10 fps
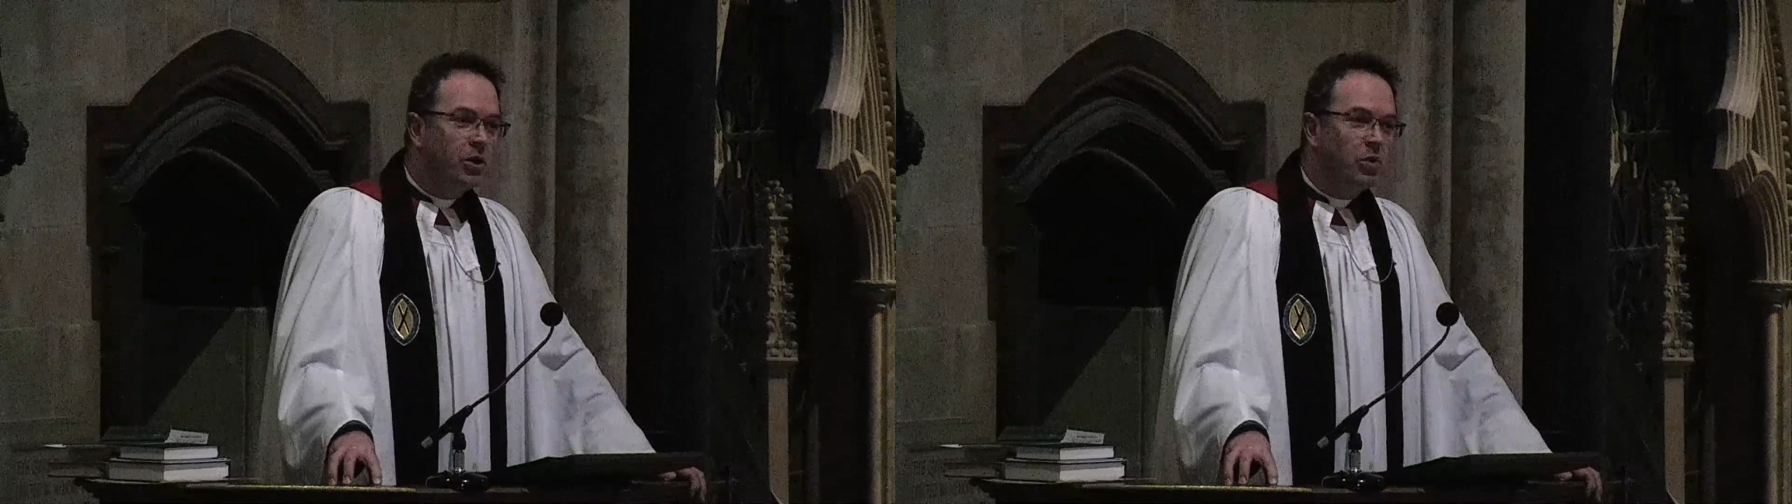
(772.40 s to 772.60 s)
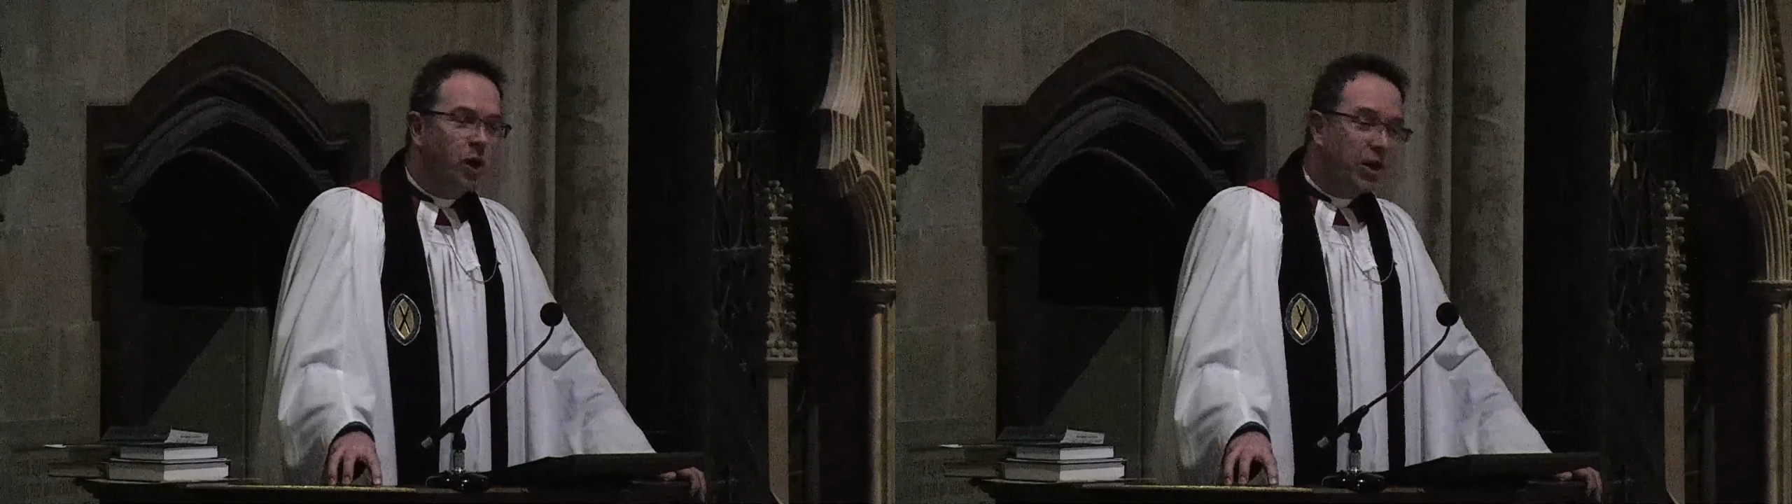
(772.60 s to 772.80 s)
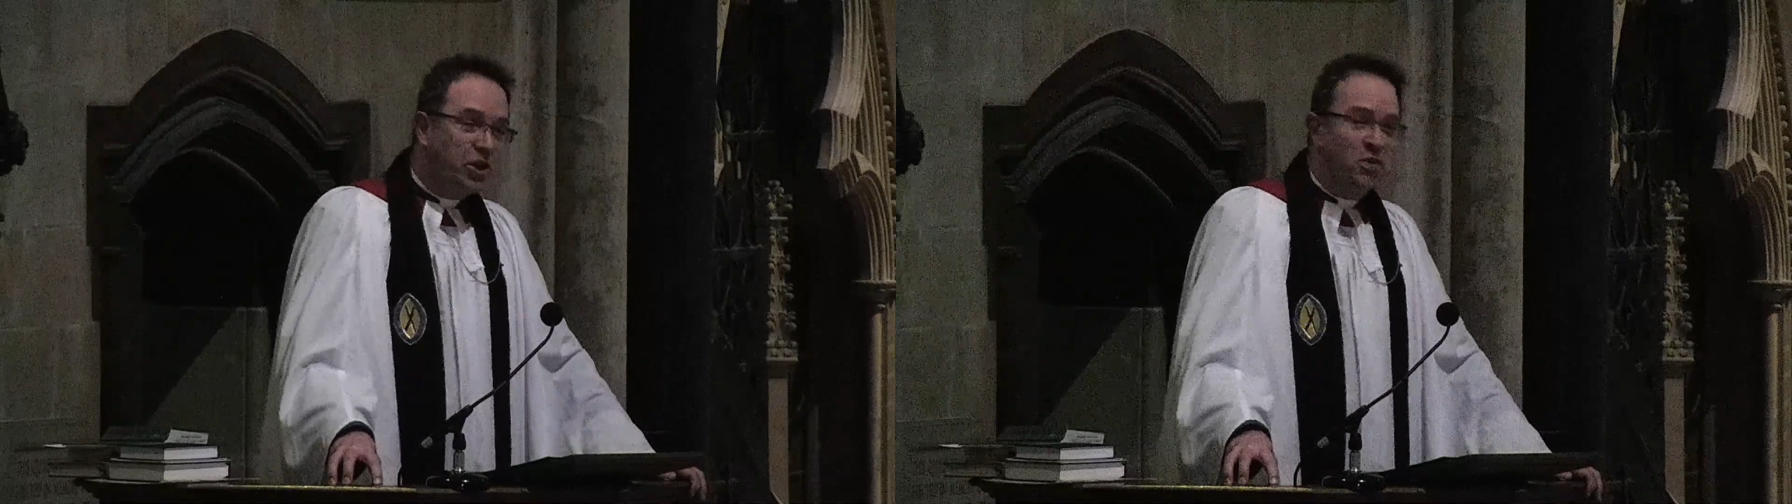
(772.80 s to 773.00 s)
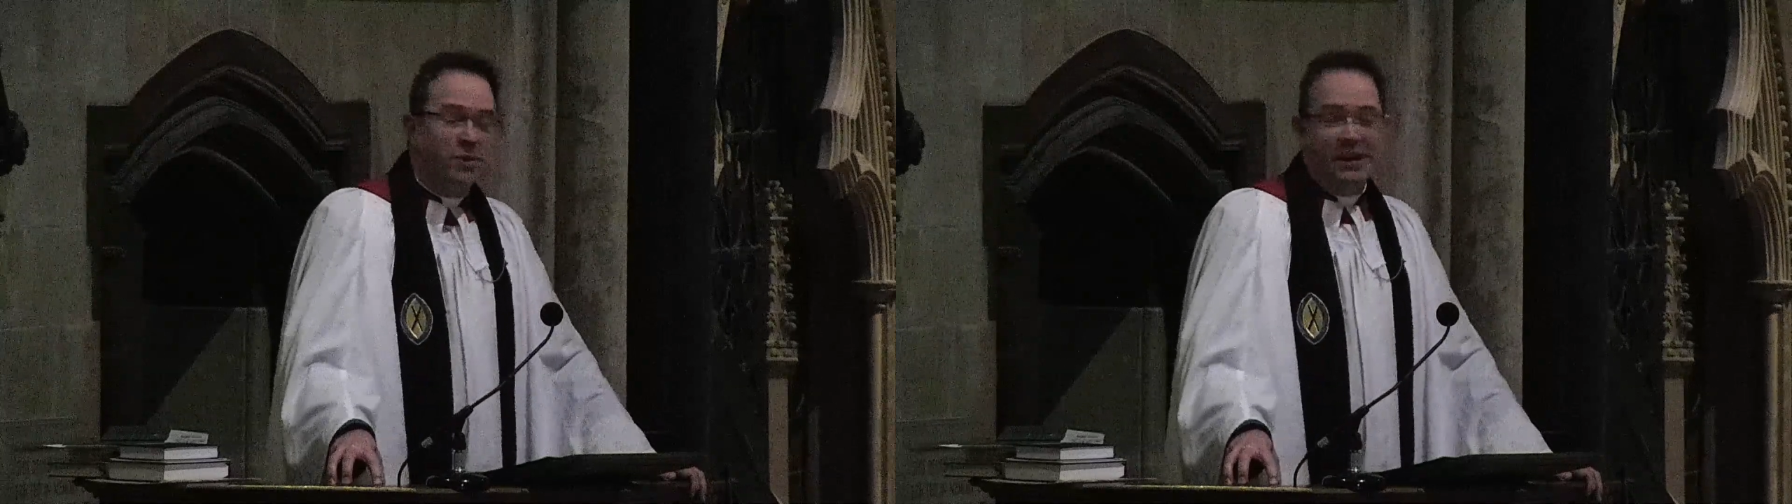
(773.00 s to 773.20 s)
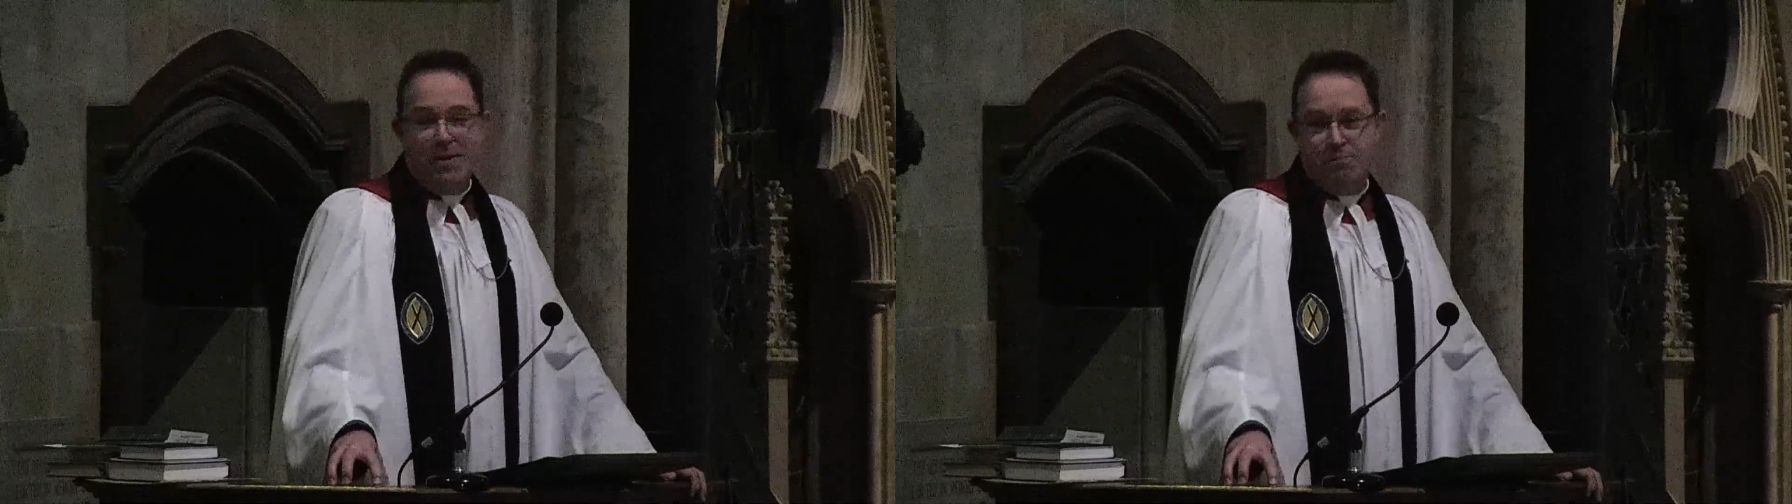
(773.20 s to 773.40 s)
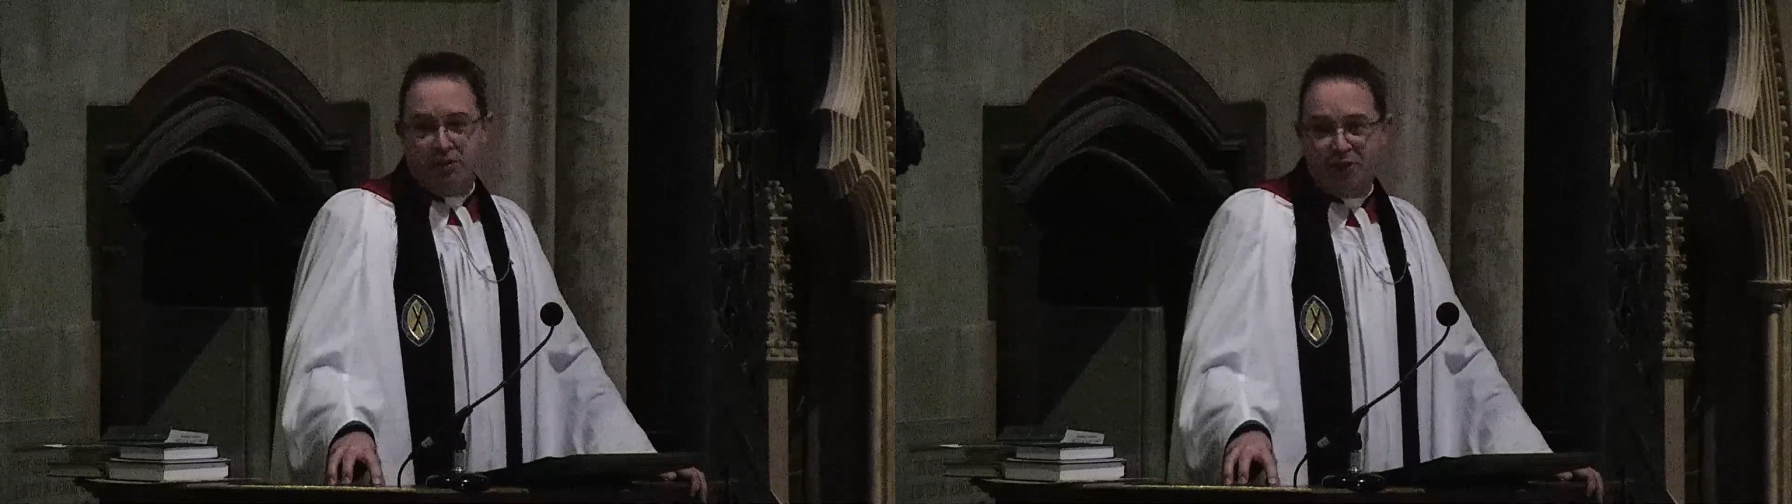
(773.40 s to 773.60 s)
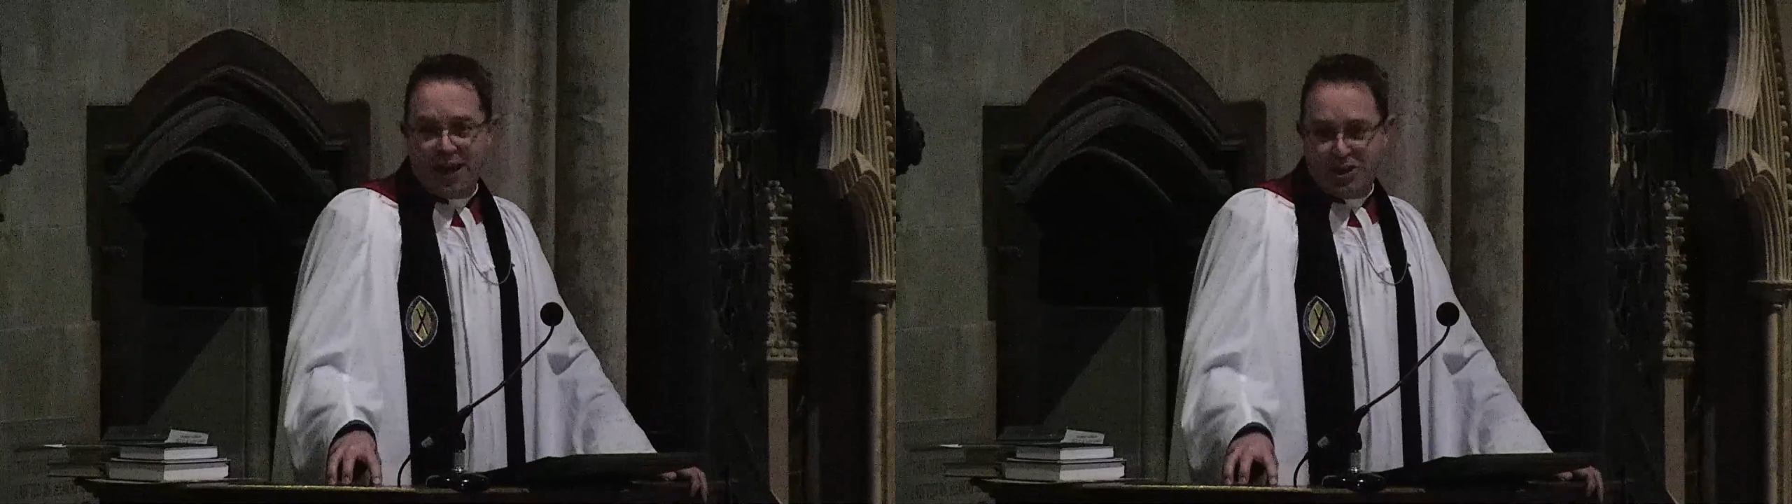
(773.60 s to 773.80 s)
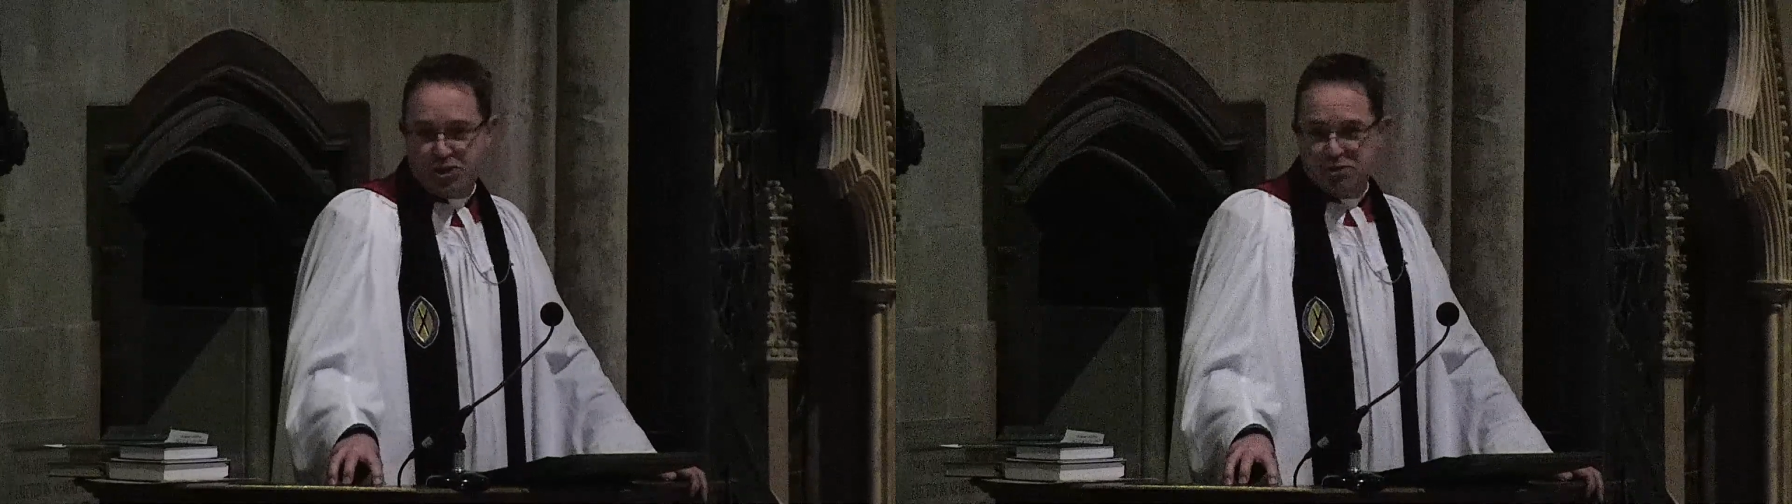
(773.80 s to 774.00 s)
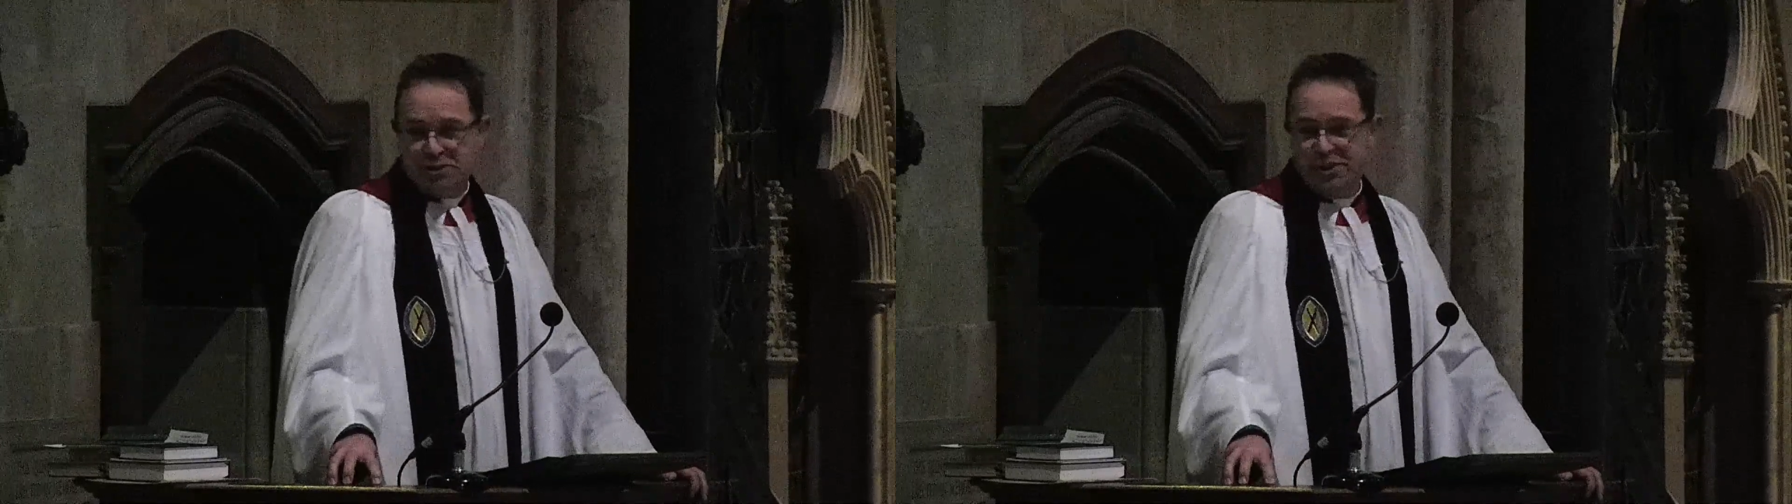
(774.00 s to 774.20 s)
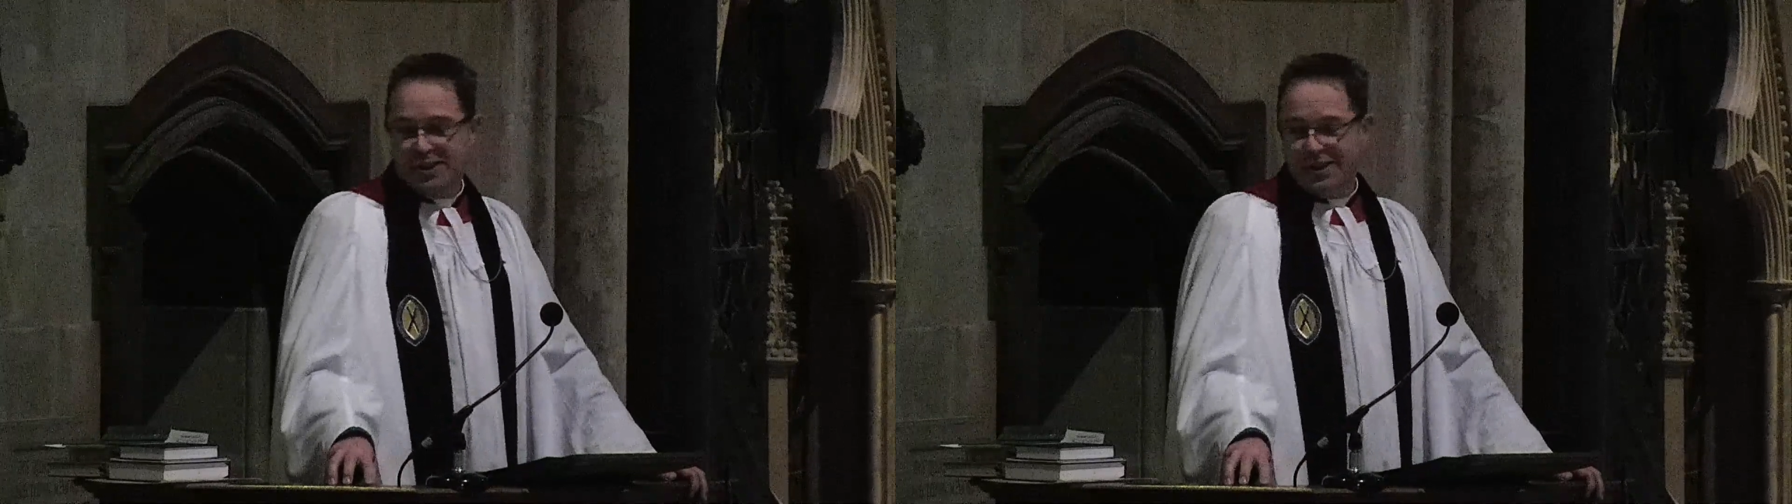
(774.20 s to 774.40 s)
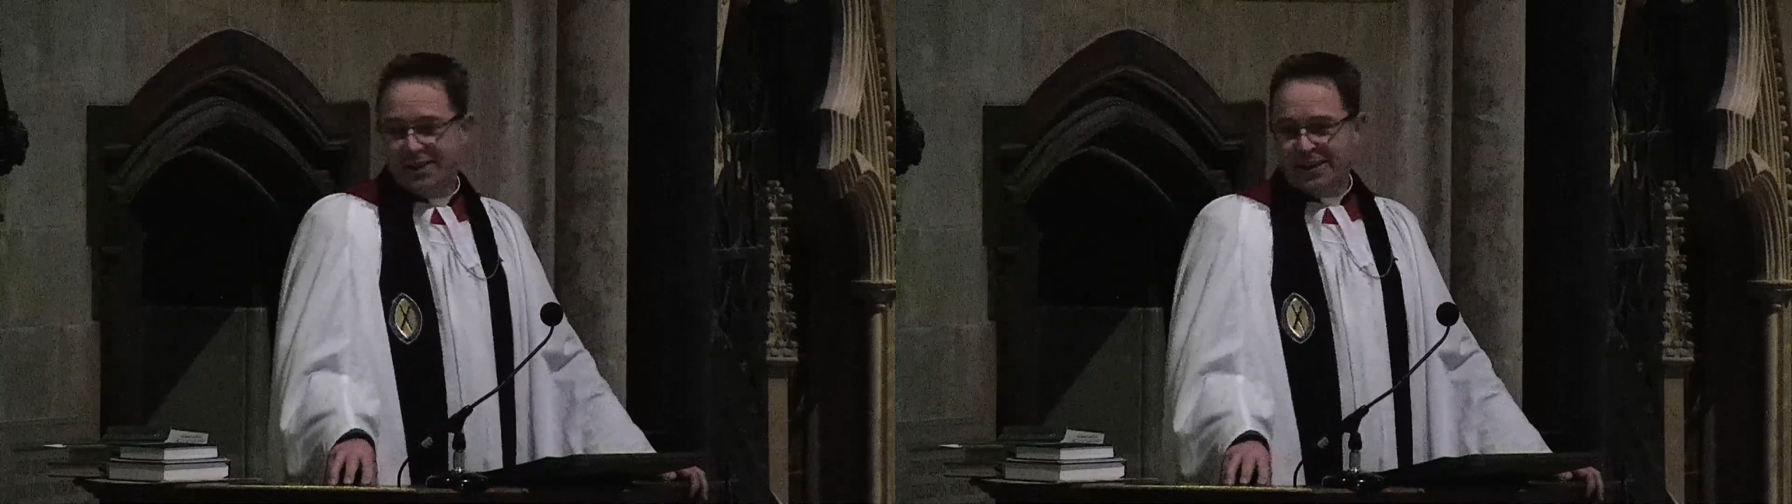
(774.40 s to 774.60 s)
Where human imperfection